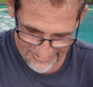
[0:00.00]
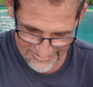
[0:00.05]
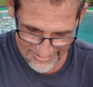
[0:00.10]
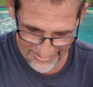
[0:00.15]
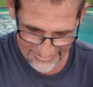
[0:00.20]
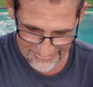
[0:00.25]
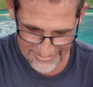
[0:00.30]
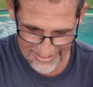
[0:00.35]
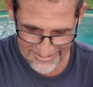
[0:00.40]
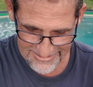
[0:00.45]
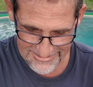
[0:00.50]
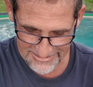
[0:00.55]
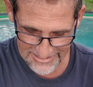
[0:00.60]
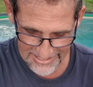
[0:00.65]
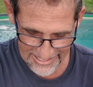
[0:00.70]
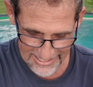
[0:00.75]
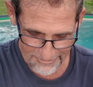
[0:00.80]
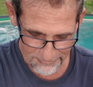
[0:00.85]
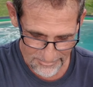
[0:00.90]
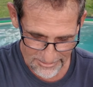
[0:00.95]
That
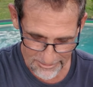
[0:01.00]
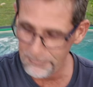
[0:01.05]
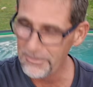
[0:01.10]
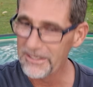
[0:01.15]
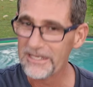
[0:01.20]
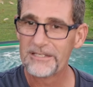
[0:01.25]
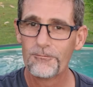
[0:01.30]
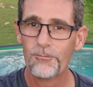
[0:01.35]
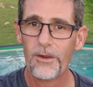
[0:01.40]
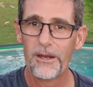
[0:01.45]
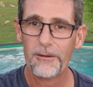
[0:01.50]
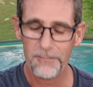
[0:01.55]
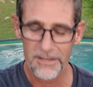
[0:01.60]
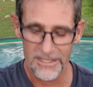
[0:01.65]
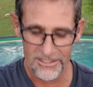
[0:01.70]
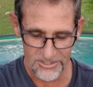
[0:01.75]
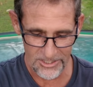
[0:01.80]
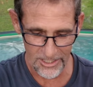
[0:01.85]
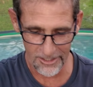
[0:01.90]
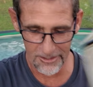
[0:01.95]
scared me a bit when
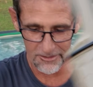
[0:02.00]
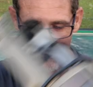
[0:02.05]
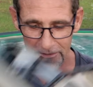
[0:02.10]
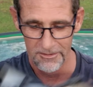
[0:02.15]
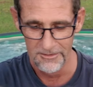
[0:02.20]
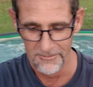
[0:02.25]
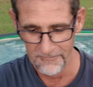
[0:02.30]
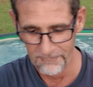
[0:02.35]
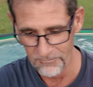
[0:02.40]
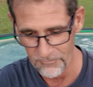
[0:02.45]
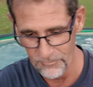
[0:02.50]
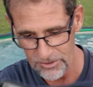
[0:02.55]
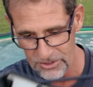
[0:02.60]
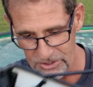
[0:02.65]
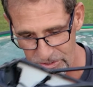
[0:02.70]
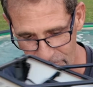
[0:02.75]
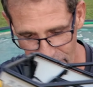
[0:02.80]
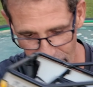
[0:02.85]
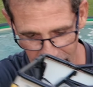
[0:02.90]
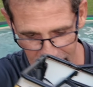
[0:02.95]
Mitcho was
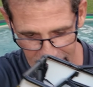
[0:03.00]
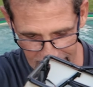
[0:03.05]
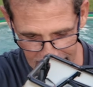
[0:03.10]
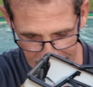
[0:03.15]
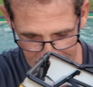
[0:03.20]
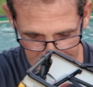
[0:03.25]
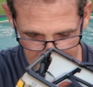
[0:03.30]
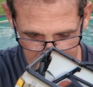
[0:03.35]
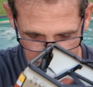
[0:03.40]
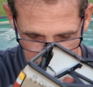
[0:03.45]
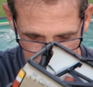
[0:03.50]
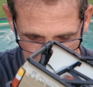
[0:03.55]
struggling